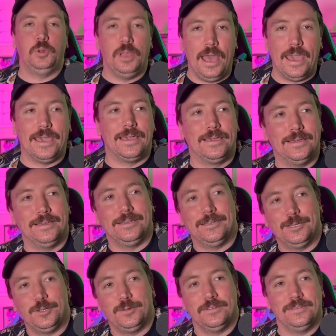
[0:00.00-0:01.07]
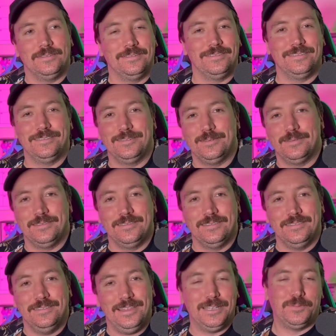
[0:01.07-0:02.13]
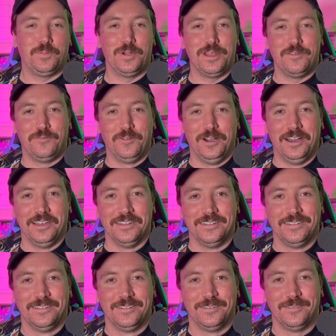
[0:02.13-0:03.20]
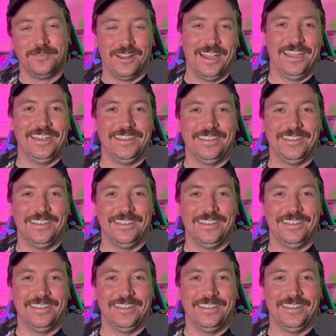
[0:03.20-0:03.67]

like, that's pretty fun, right?